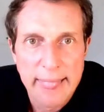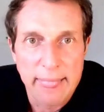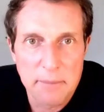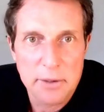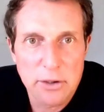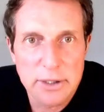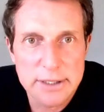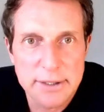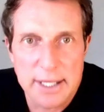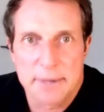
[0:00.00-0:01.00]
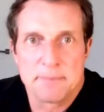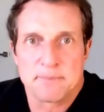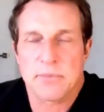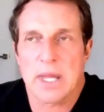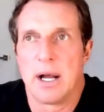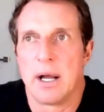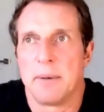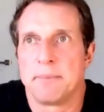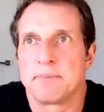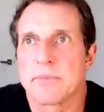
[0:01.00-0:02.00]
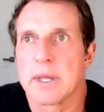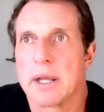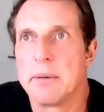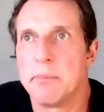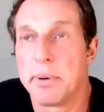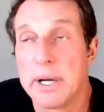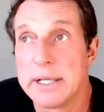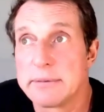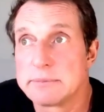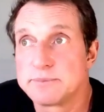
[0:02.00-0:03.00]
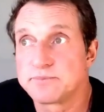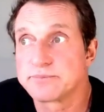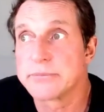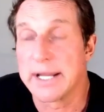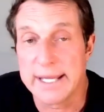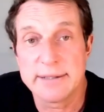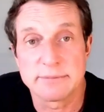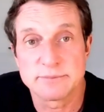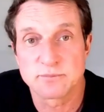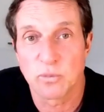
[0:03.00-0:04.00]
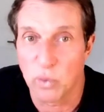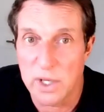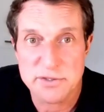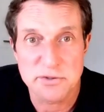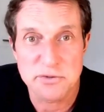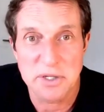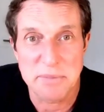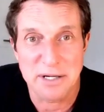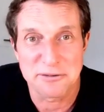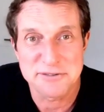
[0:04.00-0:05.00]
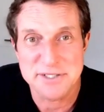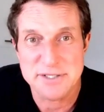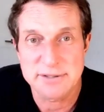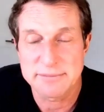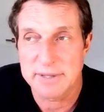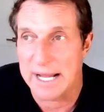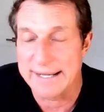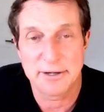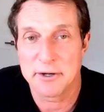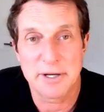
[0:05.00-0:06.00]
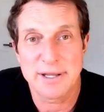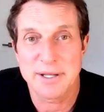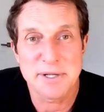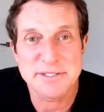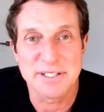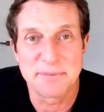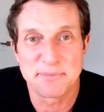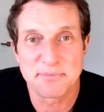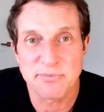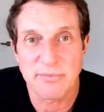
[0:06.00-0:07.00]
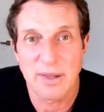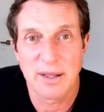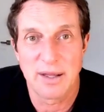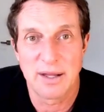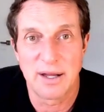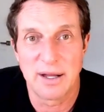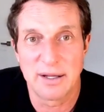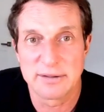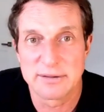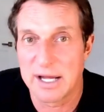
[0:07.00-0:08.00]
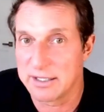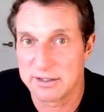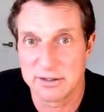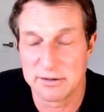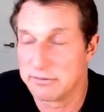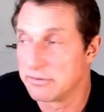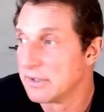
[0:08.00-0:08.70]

Let me go look into that. Um, but again, Western trained medical physician. I didn't know anything about sleep. Uh, I could have,